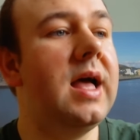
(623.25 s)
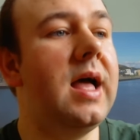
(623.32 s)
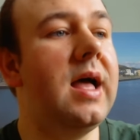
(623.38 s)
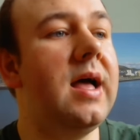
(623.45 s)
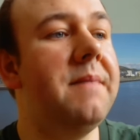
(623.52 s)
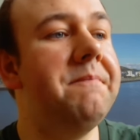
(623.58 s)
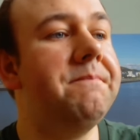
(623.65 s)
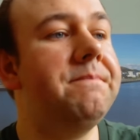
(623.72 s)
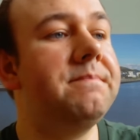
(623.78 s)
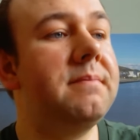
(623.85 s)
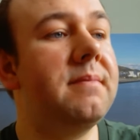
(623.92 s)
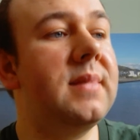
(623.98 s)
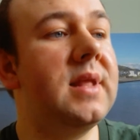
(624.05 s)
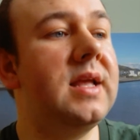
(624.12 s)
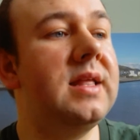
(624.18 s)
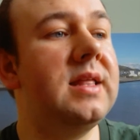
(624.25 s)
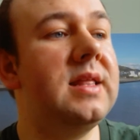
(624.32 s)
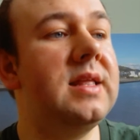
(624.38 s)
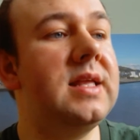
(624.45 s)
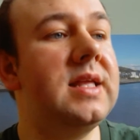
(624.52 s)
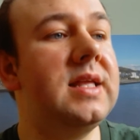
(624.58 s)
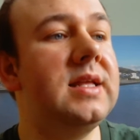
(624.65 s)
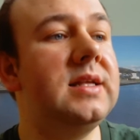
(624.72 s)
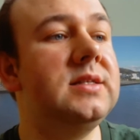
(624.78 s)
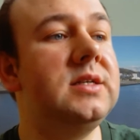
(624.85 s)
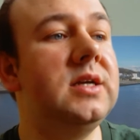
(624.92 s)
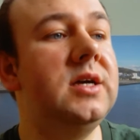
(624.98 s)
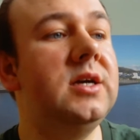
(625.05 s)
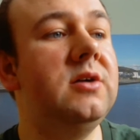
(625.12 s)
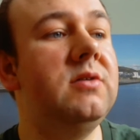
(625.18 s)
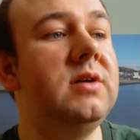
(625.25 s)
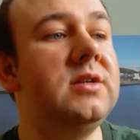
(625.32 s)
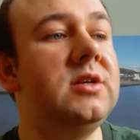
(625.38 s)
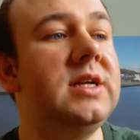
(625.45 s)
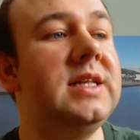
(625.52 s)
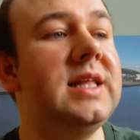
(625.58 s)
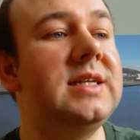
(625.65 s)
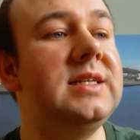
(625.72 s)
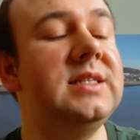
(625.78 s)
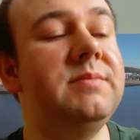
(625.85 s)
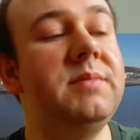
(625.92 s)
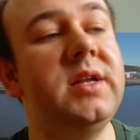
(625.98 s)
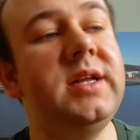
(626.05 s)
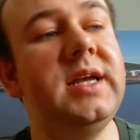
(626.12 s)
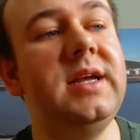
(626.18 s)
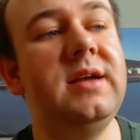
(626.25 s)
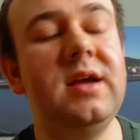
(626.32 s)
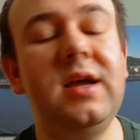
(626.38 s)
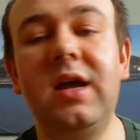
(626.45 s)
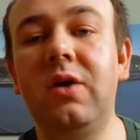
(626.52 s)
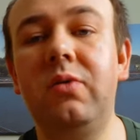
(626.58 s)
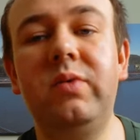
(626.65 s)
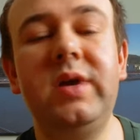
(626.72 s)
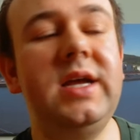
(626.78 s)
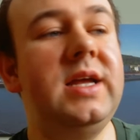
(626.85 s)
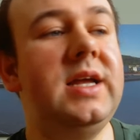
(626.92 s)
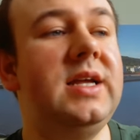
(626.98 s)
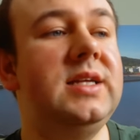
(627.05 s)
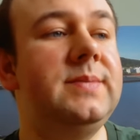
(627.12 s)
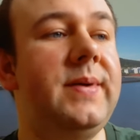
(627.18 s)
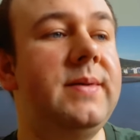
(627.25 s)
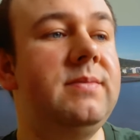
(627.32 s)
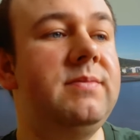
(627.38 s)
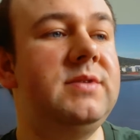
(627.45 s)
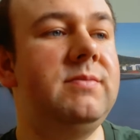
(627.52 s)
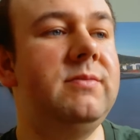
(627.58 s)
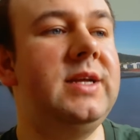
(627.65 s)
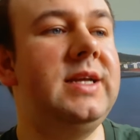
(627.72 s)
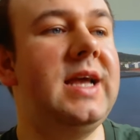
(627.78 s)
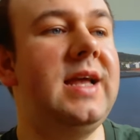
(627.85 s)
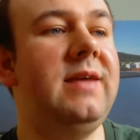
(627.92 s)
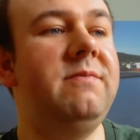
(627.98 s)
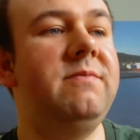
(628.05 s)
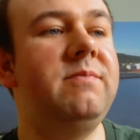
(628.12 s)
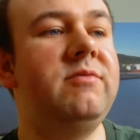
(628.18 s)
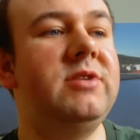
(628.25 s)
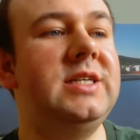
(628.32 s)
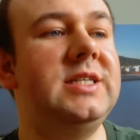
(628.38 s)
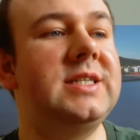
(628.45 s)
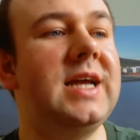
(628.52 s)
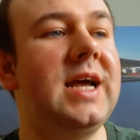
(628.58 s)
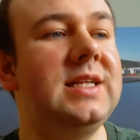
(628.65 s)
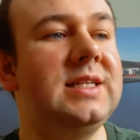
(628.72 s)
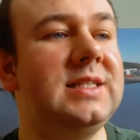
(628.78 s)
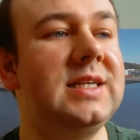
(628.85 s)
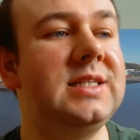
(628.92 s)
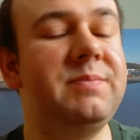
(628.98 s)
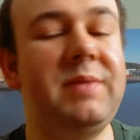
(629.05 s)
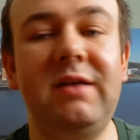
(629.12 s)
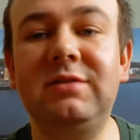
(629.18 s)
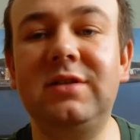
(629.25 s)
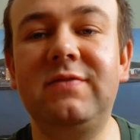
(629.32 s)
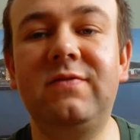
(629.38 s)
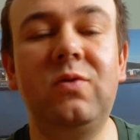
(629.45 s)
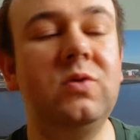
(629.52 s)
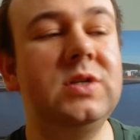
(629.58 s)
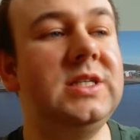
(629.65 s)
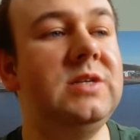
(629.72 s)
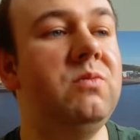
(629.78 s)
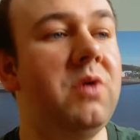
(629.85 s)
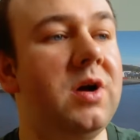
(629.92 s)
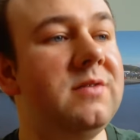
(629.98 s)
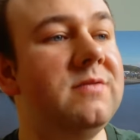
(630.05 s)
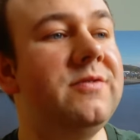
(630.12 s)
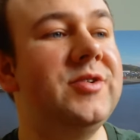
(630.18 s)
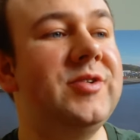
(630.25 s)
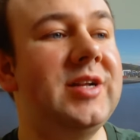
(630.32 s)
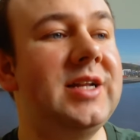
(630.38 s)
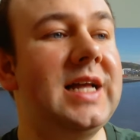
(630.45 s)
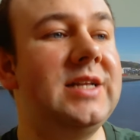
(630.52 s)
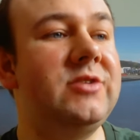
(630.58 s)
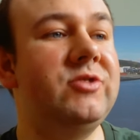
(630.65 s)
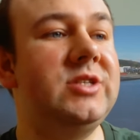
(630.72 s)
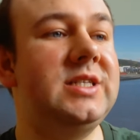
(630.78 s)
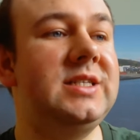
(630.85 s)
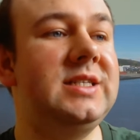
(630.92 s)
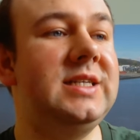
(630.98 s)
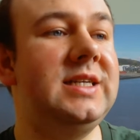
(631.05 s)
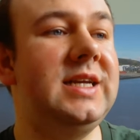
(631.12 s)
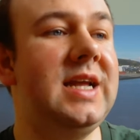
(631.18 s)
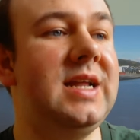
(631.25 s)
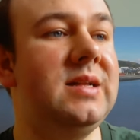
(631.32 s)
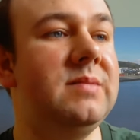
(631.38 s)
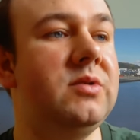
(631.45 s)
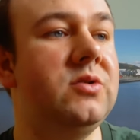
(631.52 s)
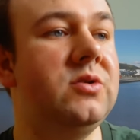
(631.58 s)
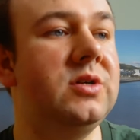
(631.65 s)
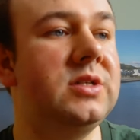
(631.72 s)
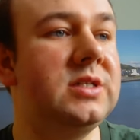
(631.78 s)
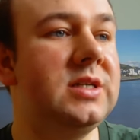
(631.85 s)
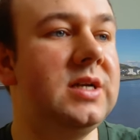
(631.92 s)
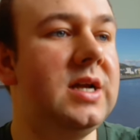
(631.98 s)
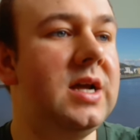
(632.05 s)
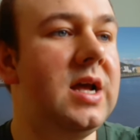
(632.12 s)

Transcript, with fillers: Um, so turning that into money, we we gave British Gas six pounds forty-one for our electricity import.